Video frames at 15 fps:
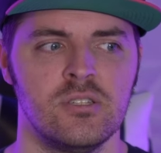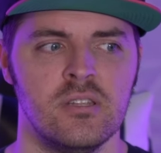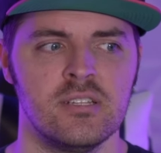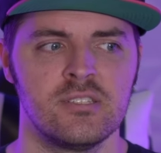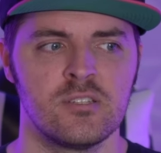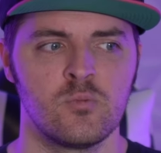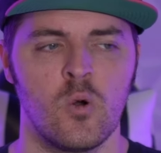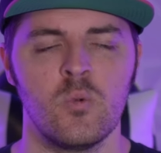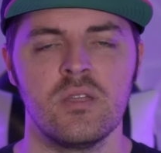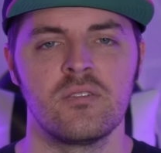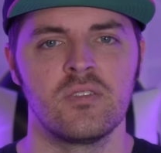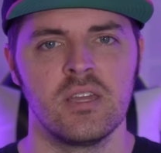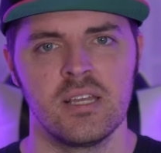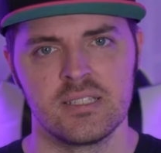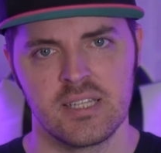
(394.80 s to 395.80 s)
what we think
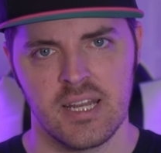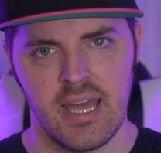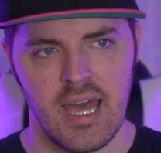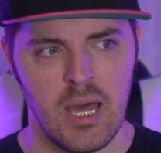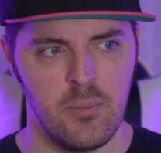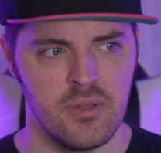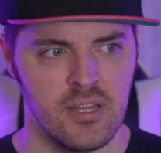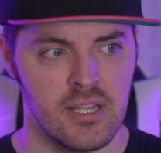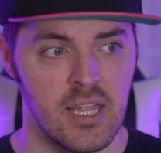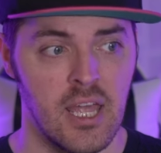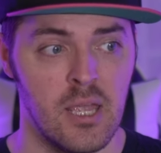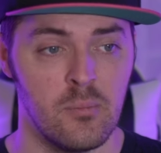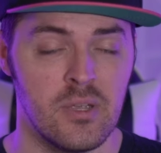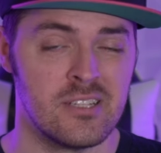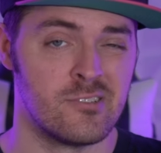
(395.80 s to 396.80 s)
is going to happen in the game,
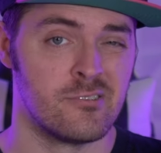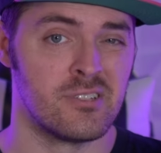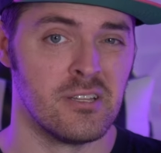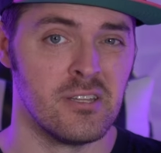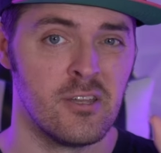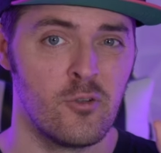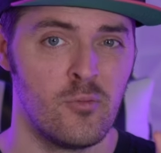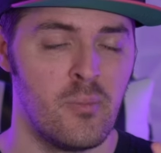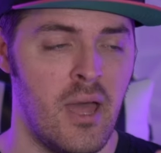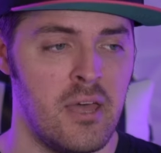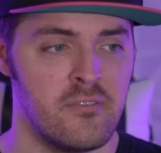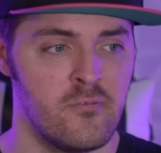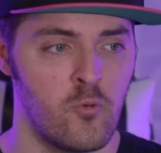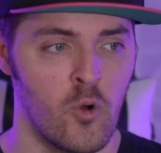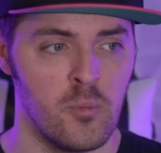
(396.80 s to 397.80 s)
because there's a little math
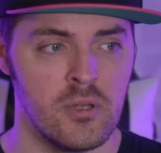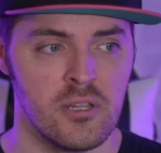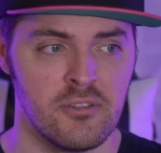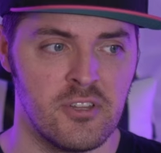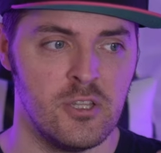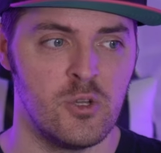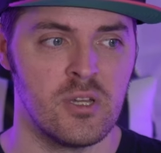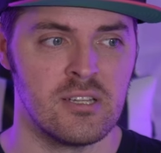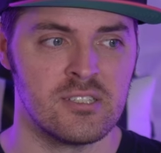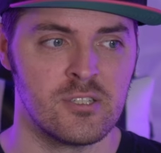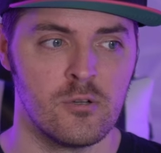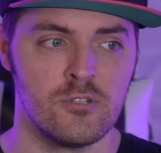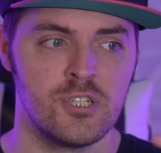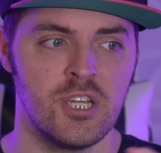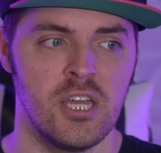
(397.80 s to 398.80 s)
formula that you can
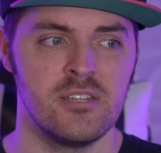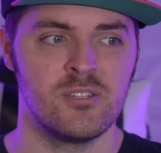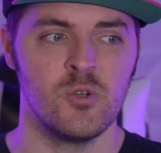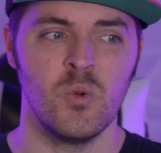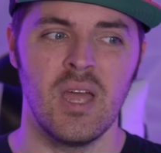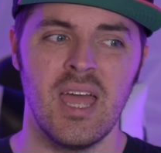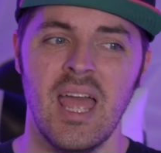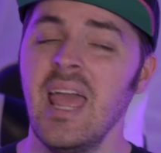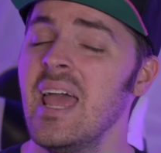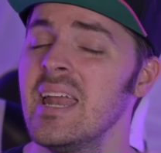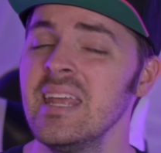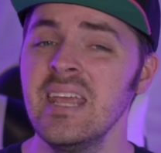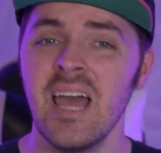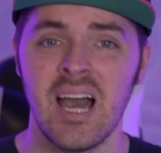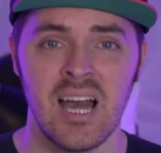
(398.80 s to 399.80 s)
associate to any
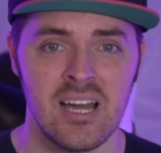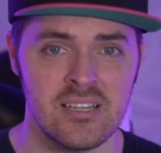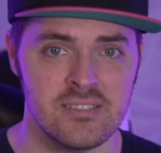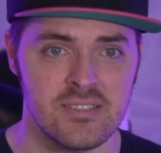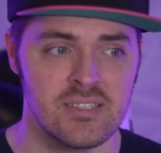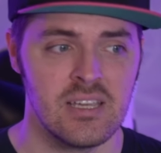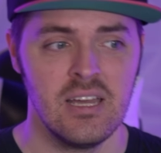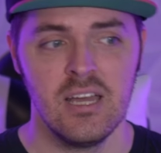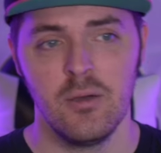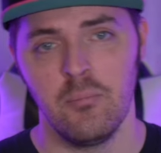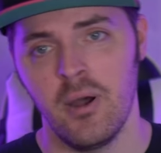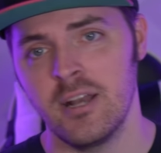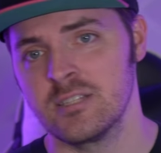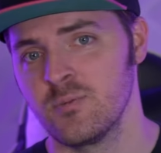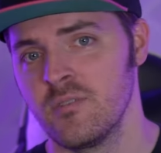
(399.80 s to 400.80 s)
odds,
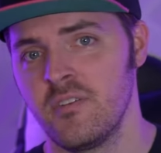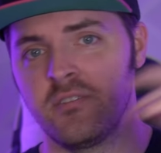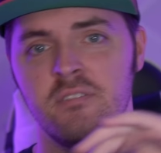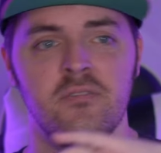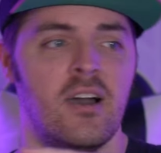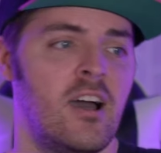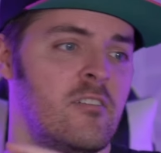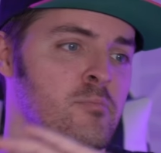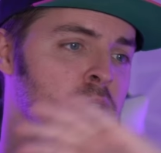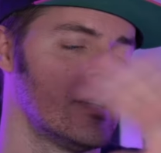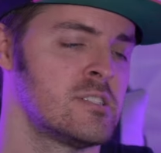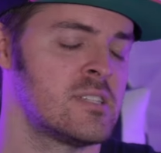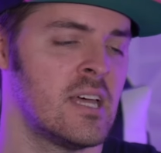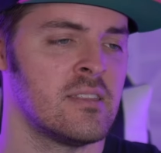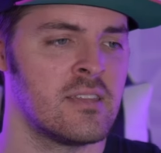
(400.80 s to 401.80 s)
minus 155, plus
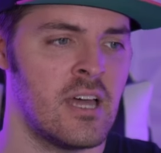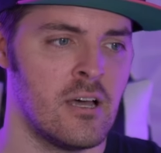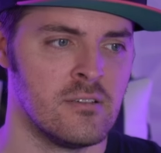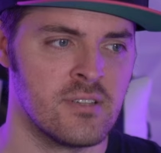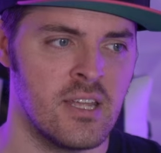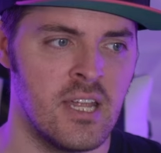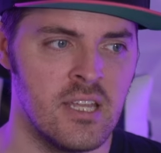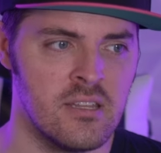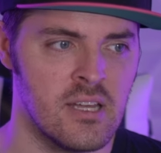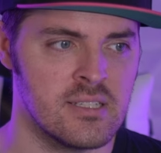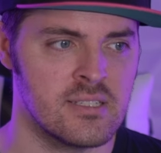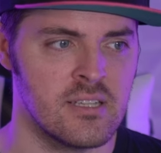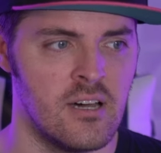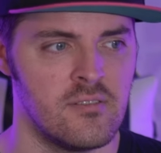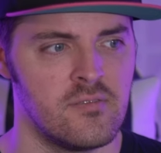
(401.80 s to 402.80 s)
10,000, any of that
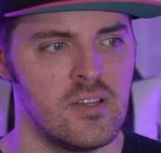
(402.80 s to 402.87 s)
stuff.